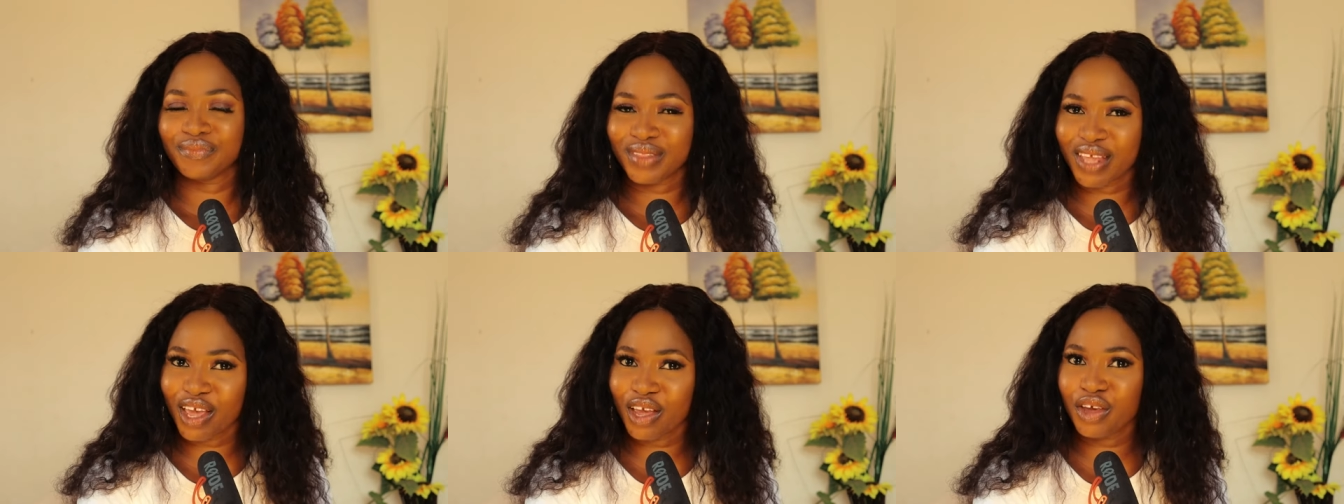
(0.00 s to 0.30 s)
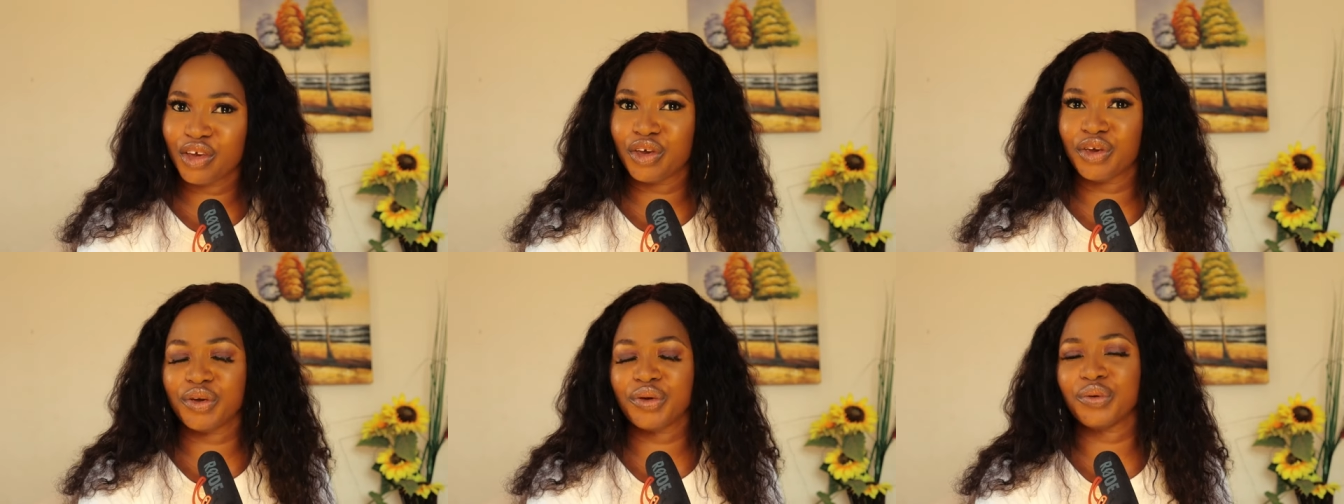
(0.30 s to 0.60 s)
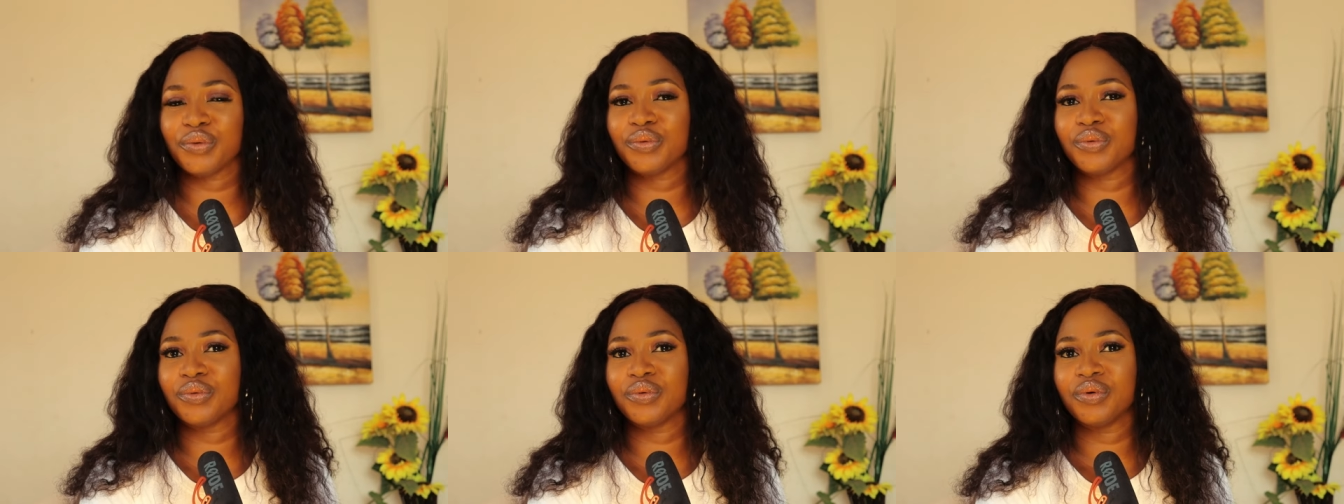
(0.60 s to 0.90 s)
Thank
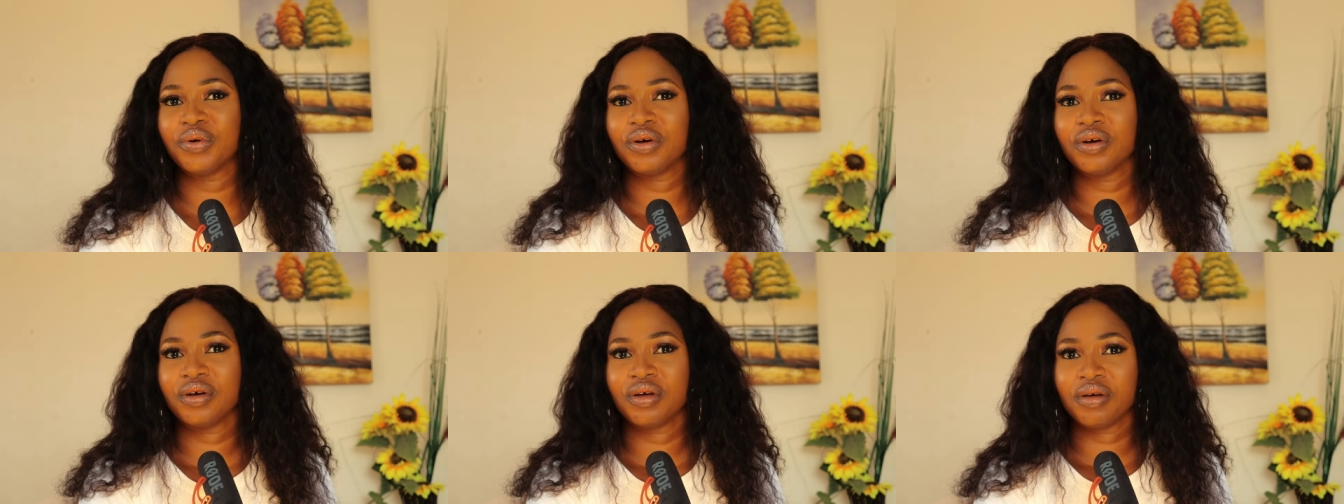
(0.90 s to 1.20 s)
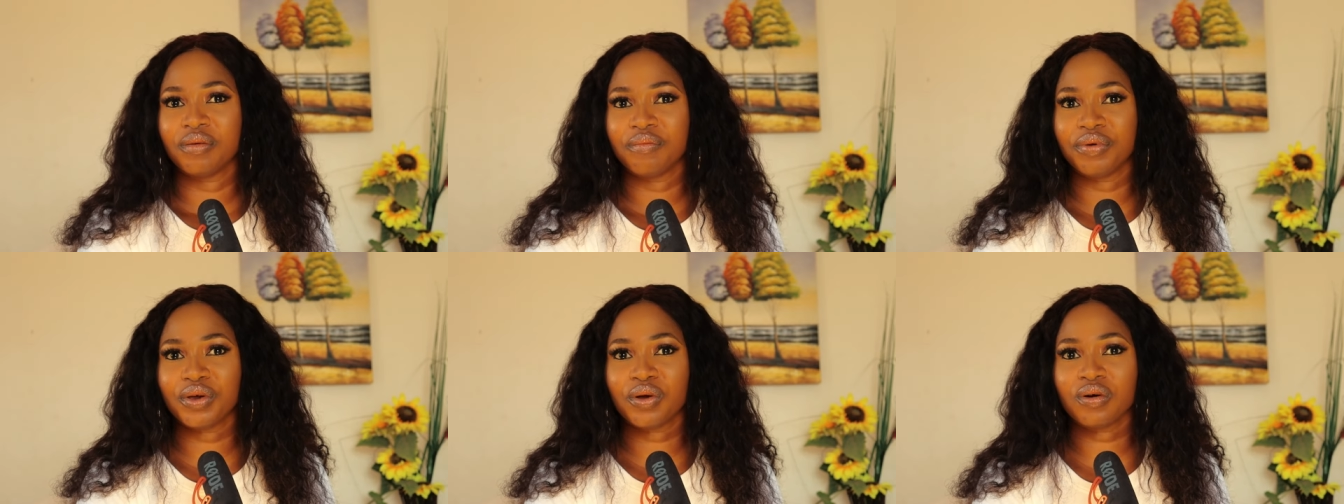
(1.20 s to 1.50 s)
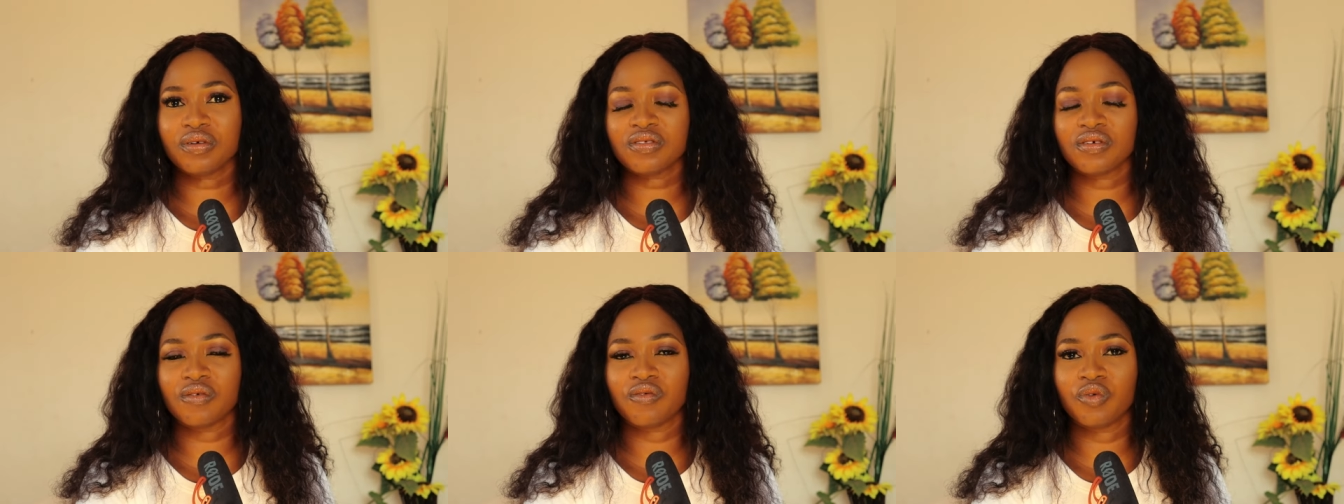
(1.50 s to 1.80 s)
you.
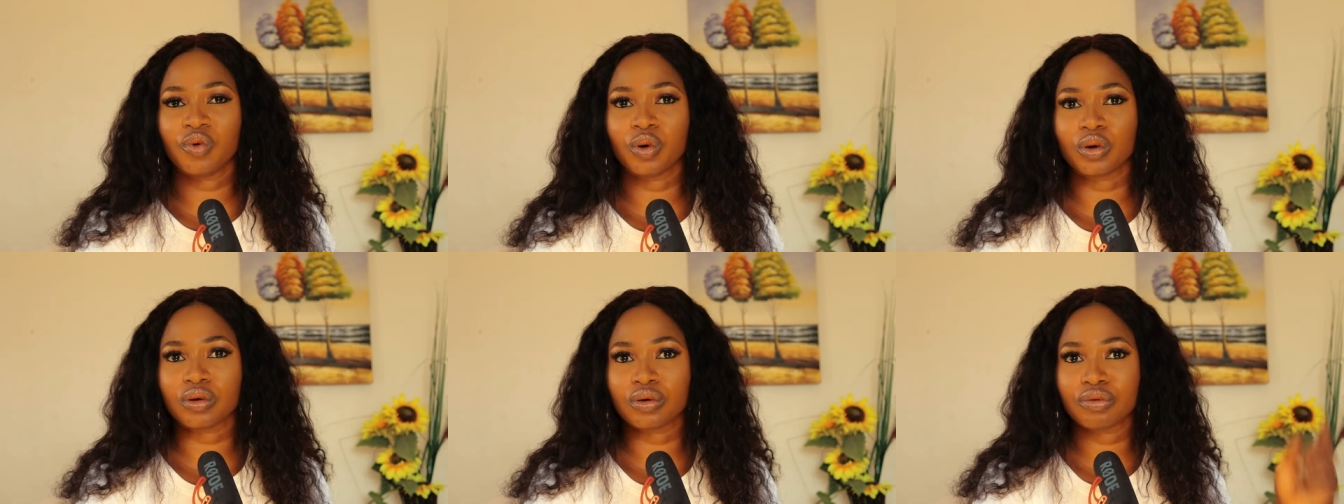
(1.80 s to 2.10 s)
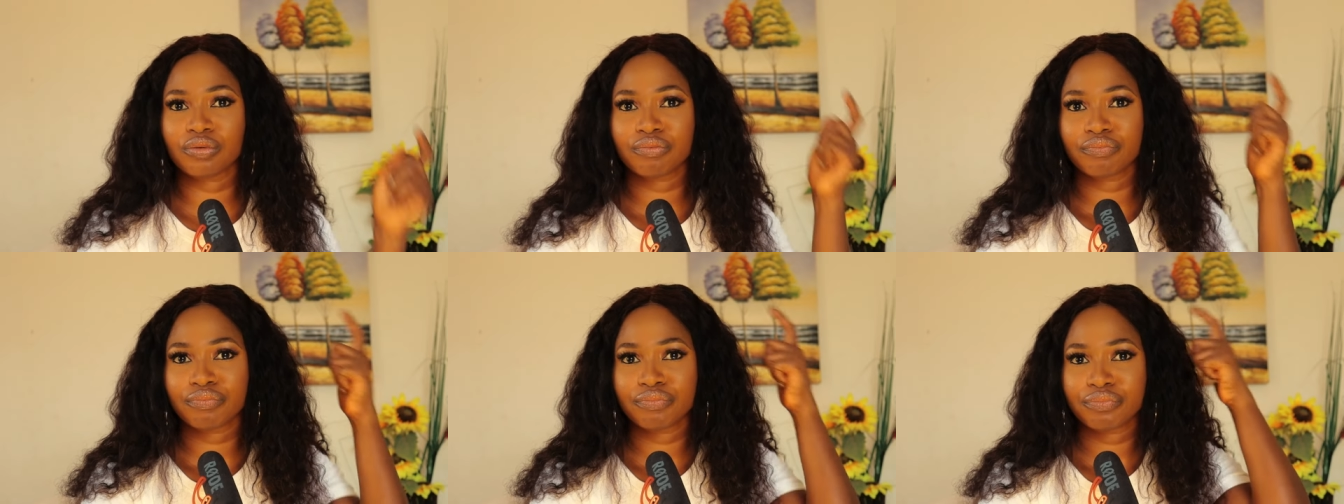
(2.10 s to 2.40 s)
Because of what?